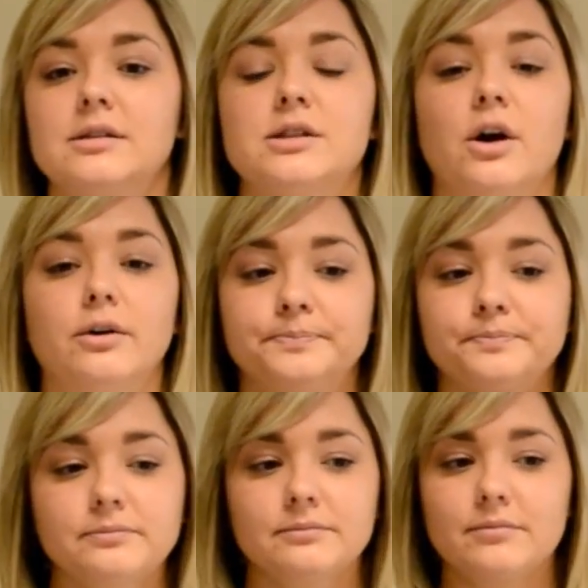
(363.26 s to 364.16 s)
So
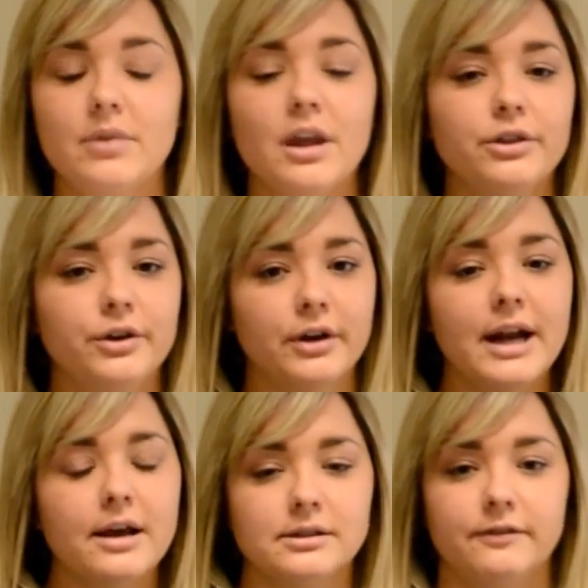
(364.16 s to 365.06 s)
the
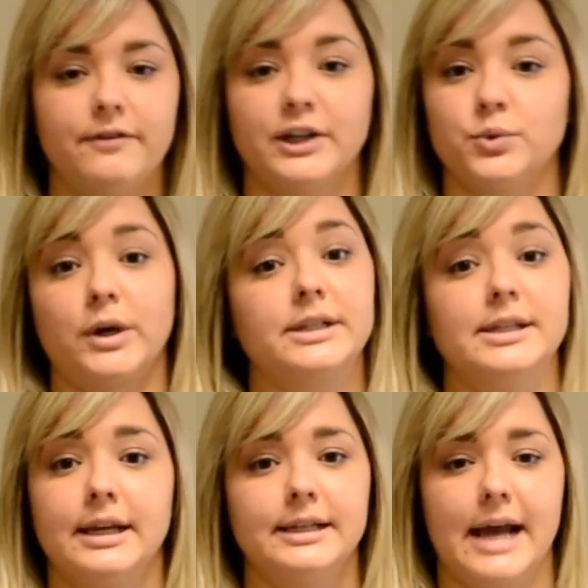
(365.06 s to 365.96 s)
greenhouse effect works in
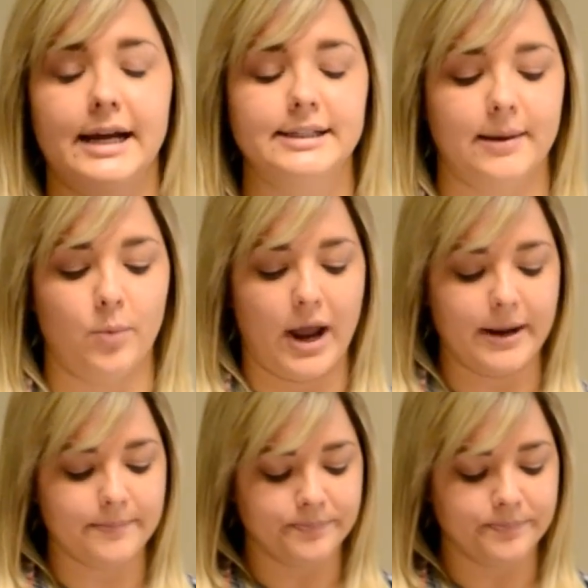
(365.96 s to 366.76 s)
the exact same way.